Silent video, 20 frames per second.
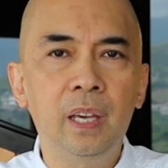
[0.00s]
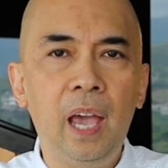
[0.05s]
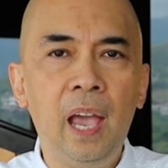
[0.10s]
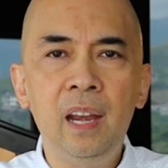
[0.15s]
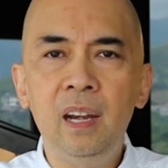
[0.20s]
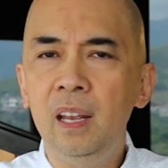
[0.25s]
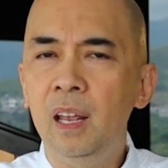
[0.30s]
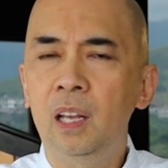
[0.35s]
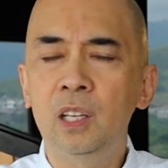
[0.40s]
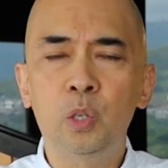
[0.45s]

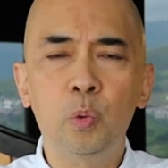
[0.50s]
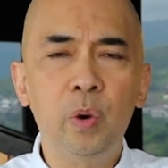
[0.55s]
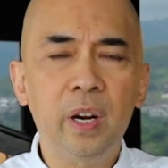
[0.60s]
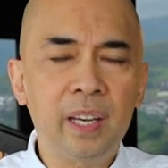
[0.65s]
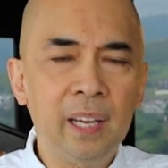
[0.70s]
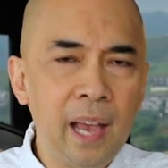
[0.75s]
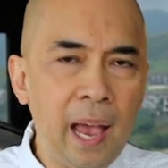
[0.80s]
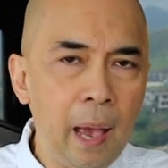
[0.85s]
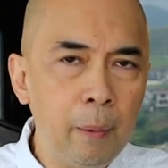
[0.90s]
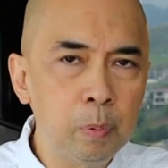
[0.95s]
and it has
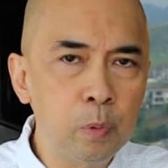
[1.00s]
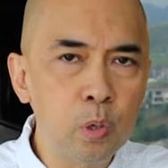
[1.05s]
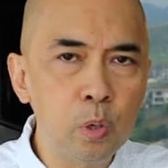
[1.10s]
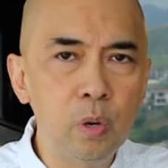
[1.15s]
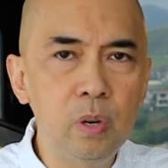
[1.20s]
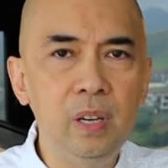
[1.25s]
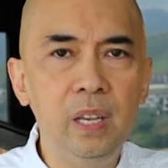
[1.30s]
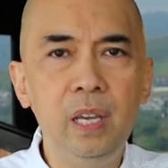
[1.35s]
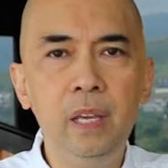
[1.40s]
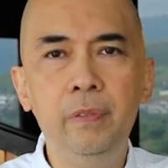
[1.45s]

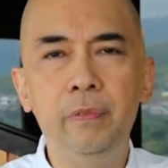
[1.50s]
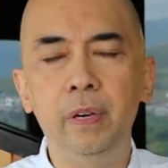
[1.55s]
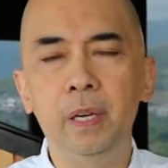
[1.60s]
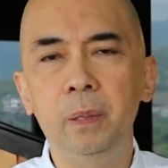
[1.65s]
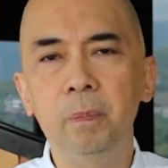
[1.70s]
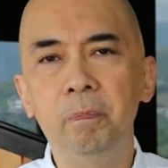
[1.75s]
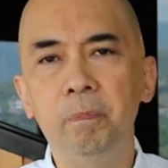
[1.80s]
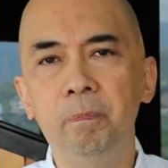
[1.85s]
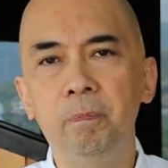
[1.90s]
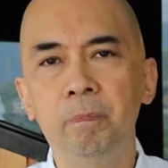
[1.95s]
recaptured
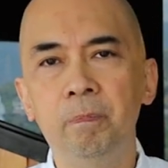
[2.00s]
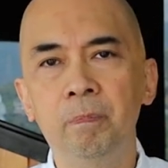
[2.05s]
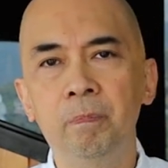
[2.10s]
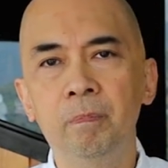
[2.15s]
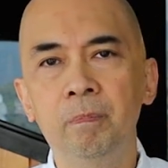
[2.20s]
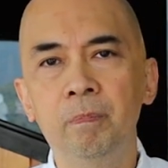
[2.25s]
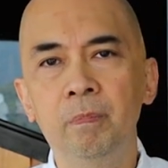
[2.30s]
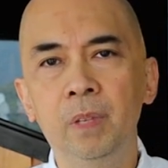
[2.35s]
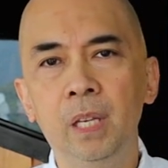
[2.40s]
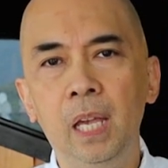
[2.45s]
even
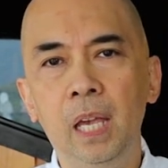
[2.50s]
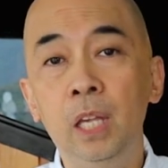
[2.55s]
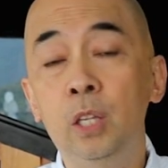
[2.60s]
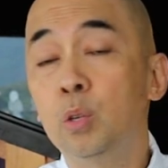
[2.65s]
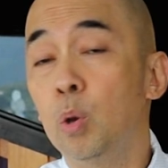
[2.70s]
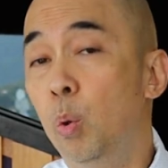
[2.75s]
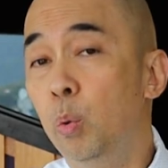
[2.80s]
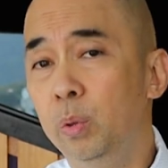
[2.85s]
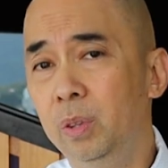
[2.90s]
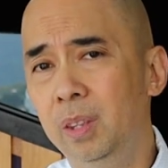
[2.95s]

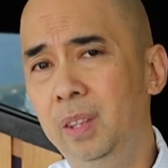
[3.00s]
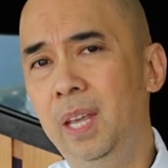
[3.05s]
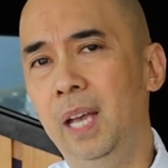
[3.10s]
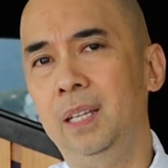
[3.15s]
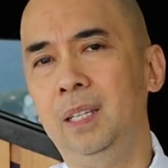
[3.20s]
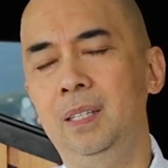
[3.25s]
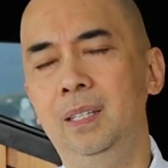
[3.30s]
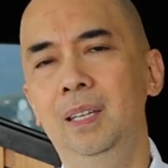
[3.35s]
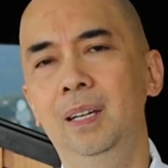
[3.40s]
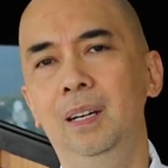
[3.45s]
its own
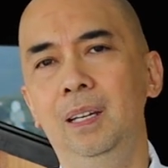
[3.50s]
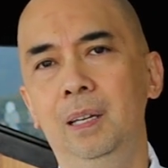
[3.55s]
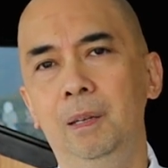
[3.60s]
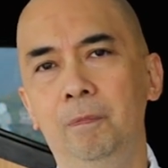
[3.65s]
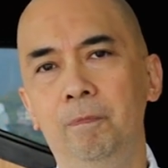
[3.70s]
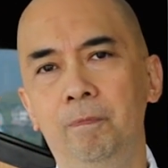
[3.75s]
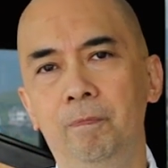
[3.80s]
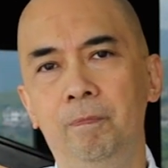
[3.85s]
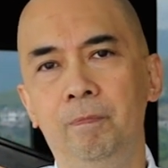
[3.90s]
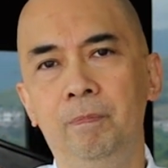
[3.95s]
destiny,
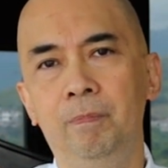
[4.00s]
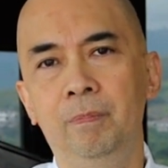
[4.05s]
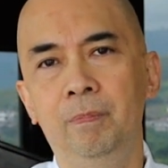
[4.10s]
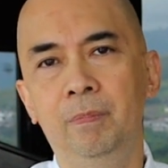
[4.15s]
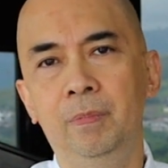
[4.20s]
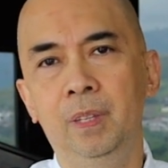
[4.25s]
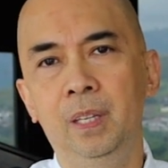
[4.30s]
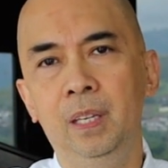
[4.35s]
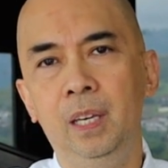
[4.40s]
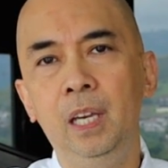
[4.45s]

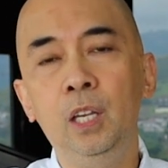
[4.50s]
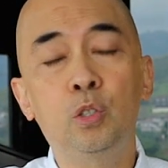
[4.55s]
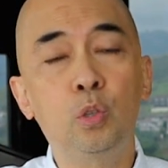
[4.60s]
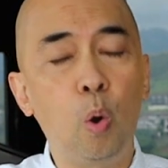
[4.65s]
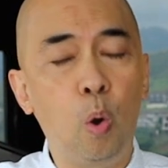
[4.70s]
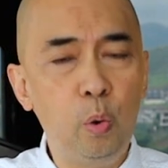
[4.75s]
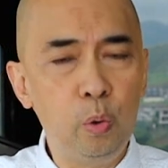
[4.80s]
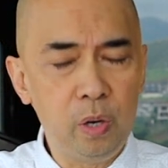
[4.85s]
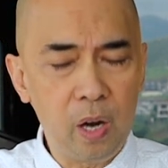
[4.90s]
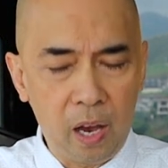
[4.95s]
its
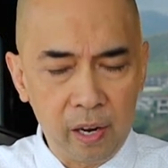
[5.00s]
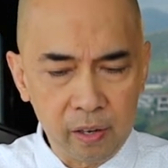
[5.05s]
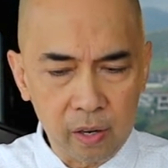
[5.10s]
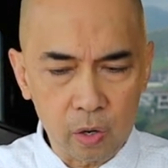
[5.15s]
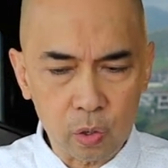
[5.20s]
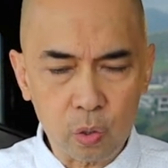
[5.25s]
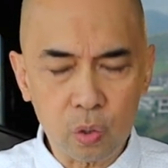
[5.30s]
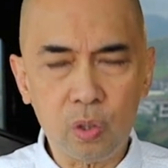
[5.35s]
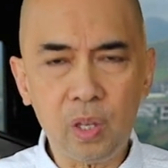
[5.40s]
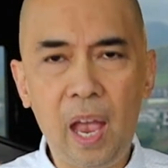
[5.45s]
own
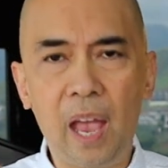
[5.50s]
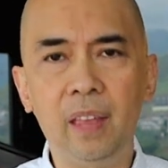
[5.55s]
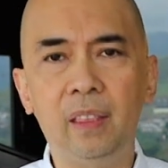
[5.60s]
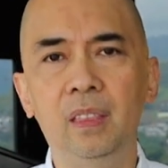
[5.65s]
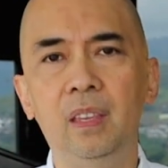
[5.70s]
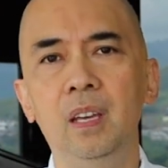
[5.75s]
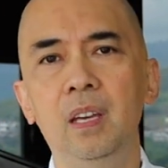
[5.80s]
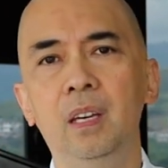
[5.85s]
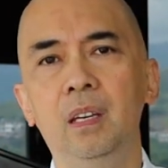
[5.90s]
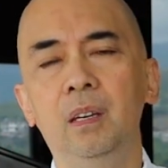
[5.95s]

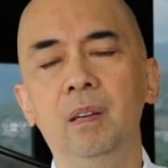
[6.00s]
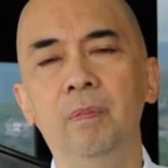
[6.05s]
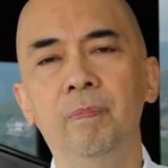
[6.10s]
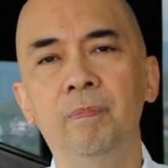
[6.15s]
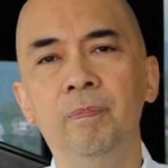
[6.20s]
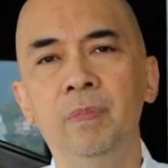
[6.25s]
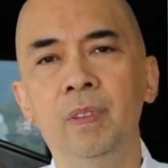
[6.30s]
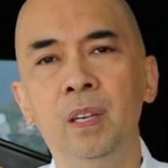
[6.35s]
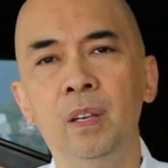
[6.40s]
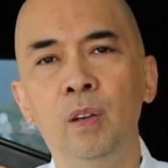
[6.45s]
understanding
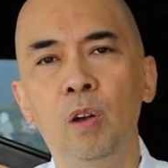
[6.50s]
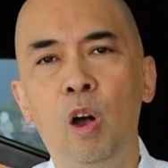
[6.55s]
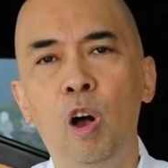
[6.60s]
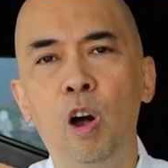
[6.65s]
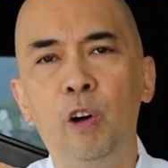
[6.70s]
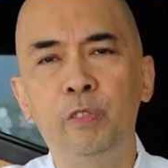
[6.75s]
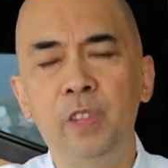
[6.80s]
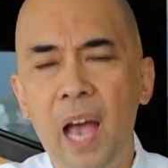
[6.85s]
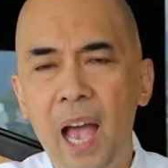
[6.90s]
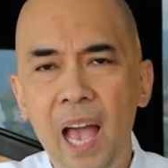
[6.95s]

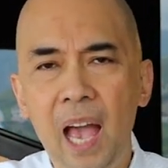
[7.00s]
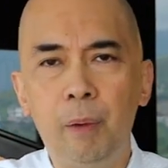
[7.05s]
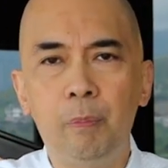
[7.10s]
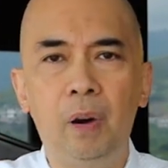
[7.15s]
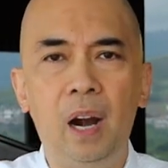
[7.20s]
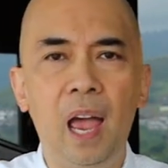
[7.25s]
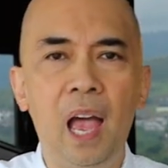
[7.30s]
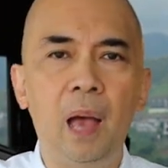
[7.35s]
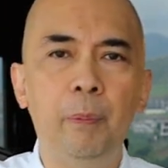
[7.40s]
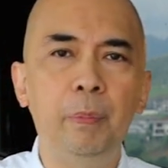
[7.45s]
of the
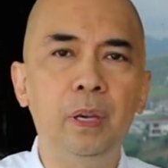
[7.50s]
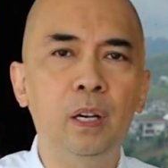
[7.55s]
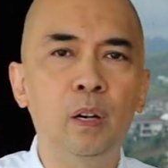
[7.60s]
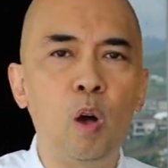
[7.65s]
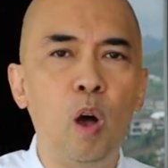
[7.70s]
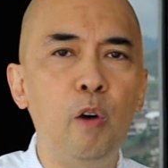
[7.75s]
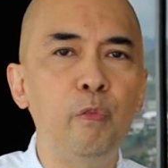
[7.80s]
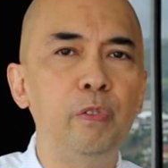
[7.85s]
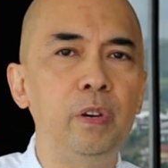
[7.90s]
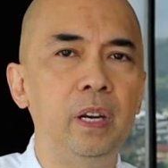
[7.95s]
Abrahamic
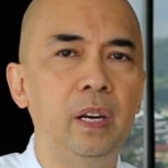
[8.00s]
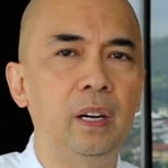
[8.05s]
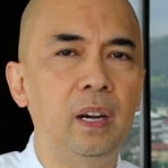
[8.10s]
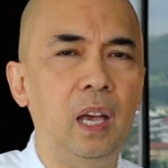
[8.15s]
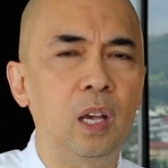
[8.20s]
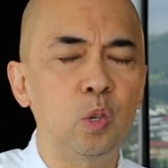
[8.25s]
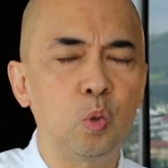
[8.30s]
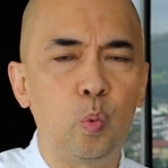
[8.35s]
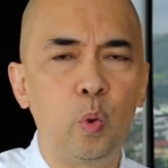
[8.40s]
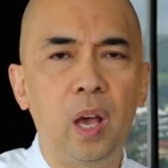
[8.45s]
covenant
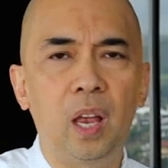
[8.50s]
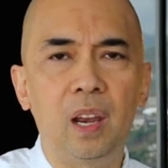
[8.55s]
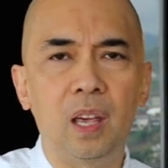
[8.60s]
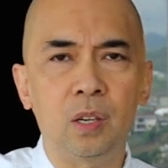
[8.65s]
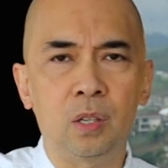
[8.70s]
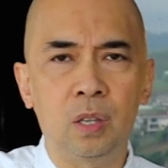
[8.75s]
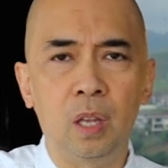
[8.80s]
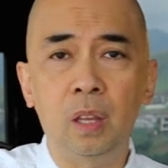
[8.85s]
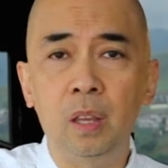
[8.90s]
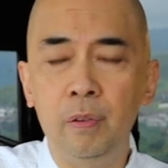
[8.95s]
as well
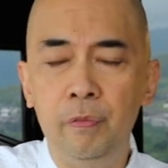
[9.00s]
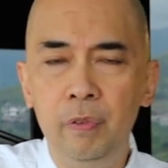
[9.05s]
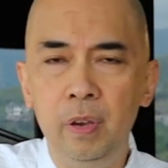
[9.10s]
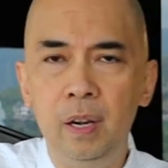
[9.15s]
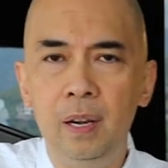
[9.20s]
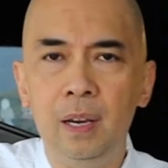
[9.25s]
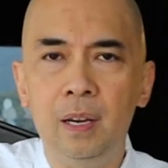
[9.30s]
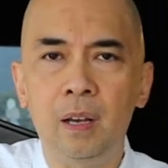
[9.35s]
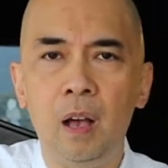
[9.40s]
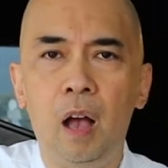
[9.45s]
as the
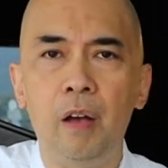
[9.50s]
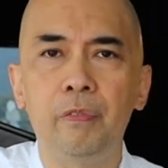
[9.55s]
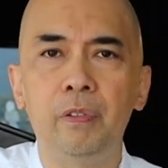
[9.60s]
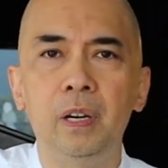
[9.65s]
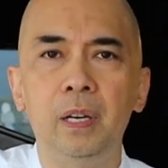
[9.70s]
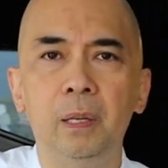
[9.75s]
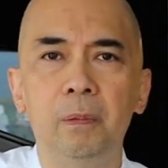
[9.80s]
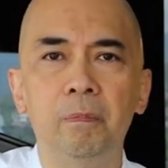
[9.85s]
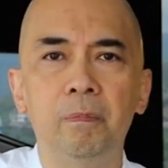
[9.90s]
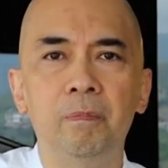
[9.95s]
Davidic
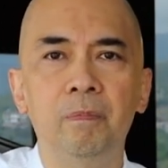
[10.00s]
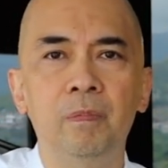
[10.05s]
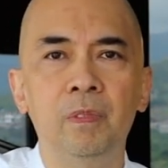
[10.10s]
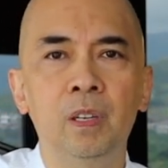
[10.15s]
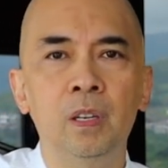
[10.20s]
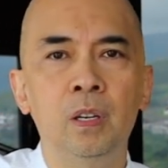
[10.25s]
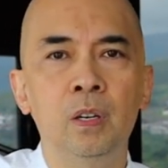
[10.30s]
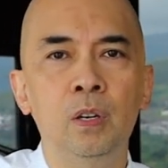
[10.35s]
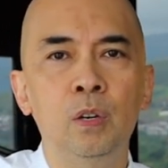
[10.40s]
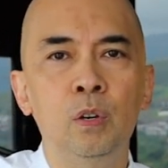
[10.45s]
covenant.
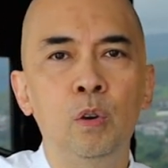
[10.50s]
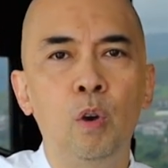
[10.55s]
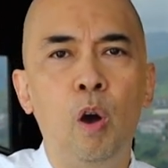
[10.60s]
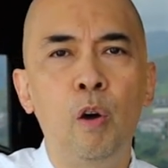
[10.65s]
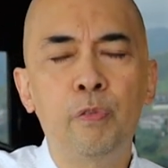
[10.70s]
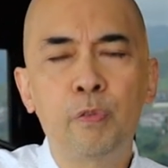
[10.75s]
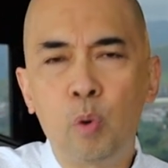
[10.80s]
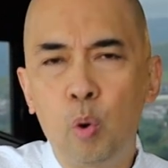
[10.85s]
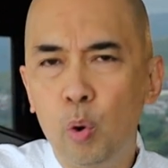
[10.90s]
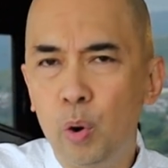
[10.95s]

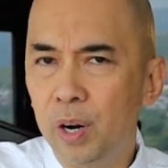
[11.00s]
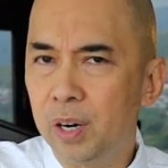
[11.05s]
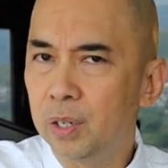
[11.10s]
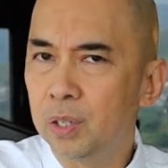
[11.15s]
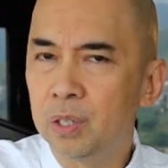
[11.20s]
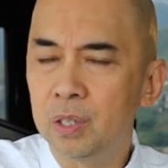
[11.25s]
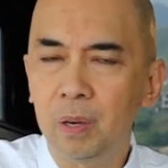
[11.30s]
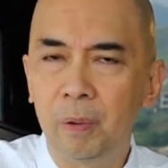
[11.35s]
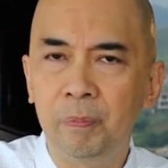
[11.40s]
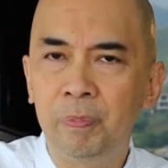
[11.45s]
Of
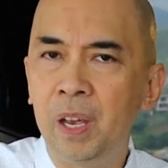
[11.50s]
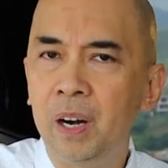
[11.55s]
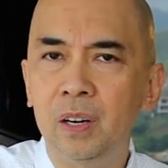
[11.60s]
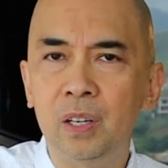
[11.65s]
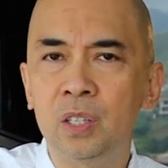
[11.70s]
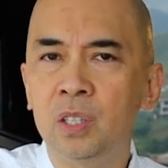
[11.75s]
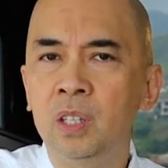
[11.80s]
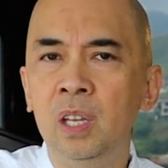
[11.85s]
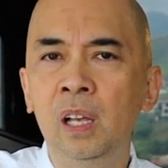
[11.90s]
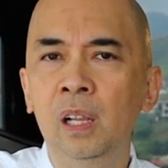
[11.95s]
course, there
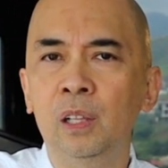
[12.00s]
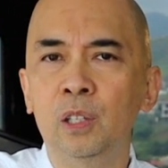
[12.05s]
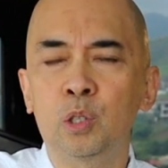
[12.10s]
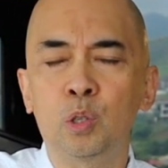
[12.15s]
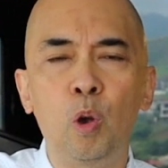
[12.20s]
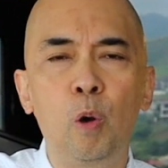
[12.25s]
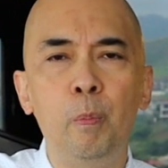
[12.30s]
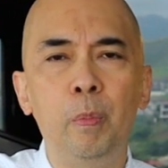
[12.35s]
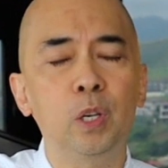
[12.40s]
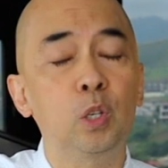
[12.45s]
is still
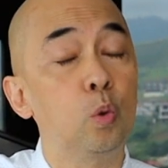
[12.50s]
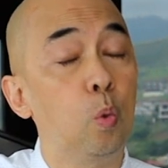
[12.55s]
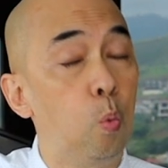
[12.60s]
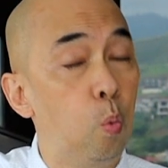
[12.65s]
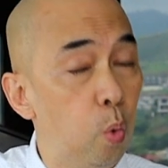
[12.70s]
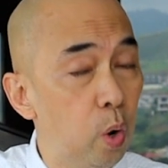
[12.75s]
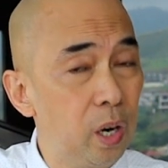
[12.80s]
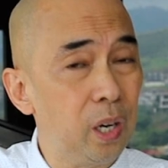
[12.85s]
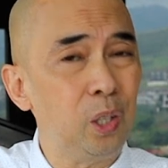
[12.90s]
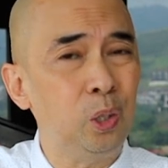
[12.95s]
so much
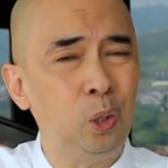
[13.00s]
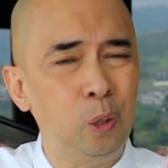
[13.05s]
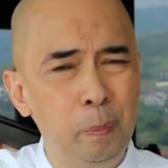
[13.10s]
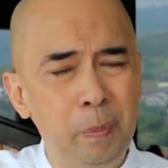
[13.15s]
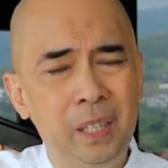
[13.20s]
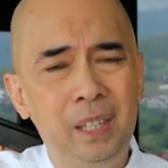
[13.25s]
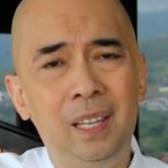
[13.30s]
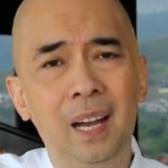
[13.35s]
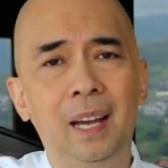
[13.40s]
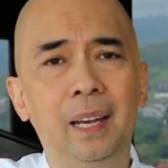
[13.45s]
work to
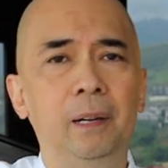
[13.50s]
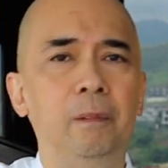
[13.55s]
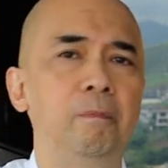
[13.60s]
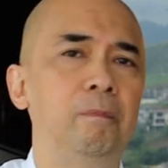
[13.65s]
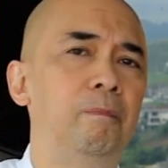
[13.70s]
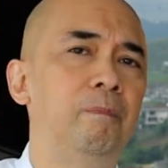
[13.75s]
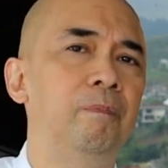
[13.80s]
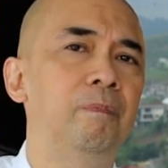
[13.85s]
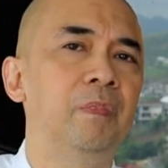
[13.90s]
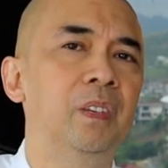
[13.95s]
be
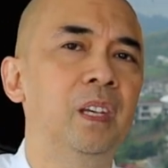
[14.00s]
done